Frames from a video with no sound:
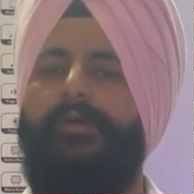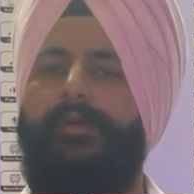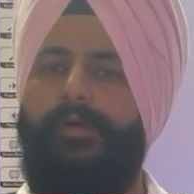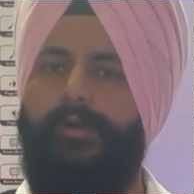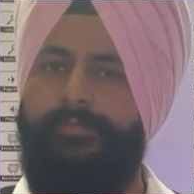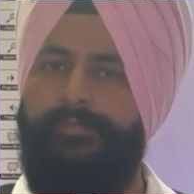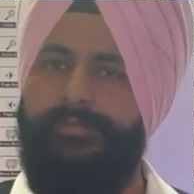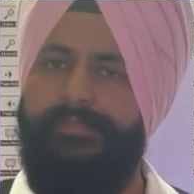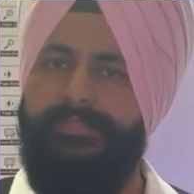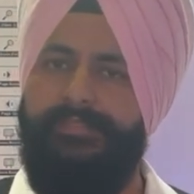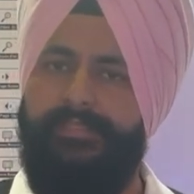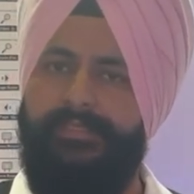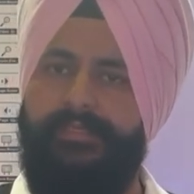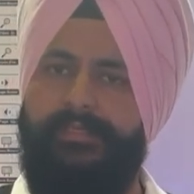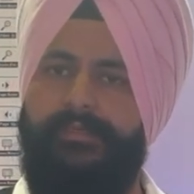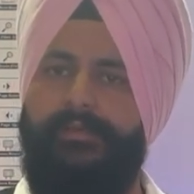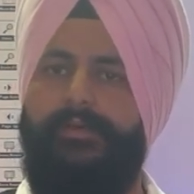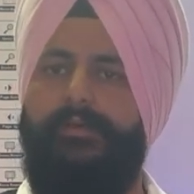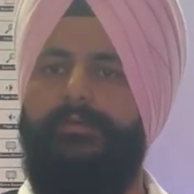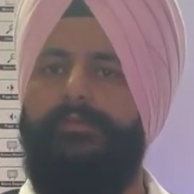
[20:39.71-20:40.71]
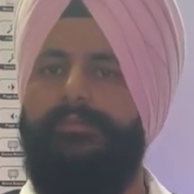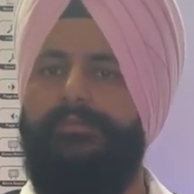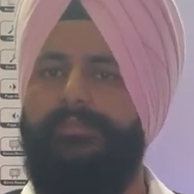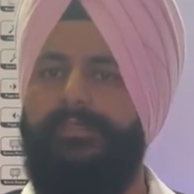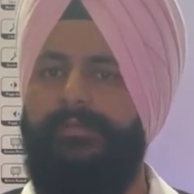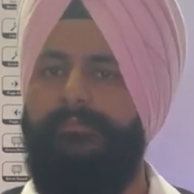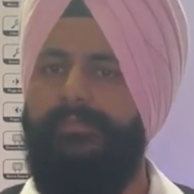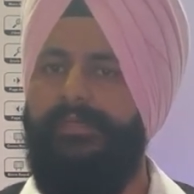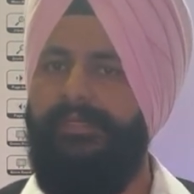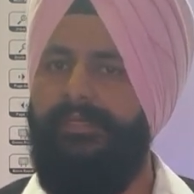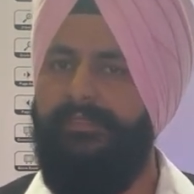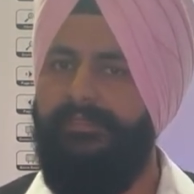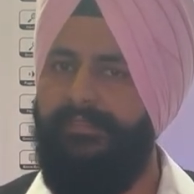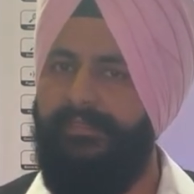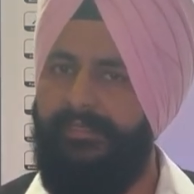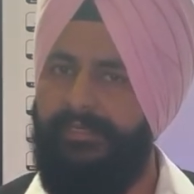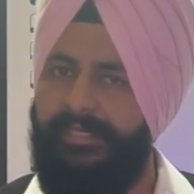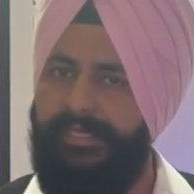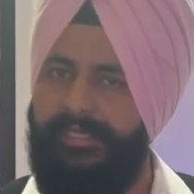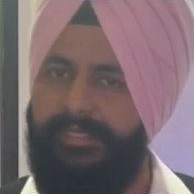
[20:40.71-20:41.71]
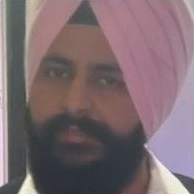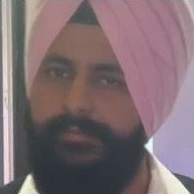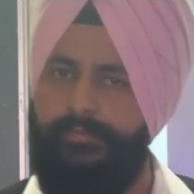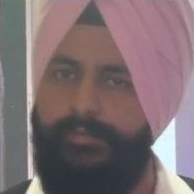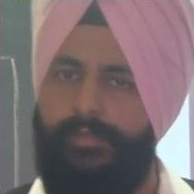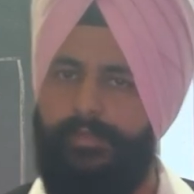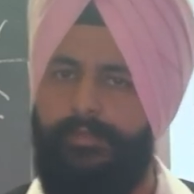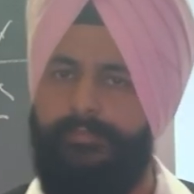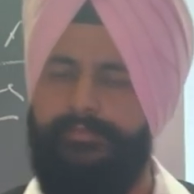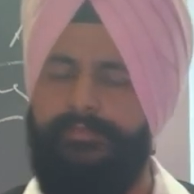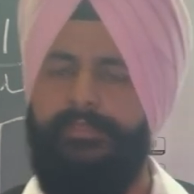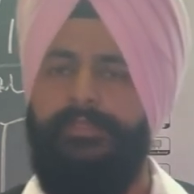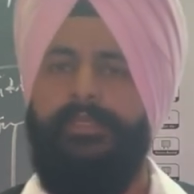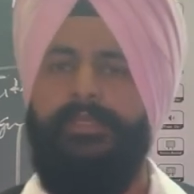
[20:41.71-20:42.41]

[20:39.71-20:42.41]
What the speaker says: officer or some other rank jobs.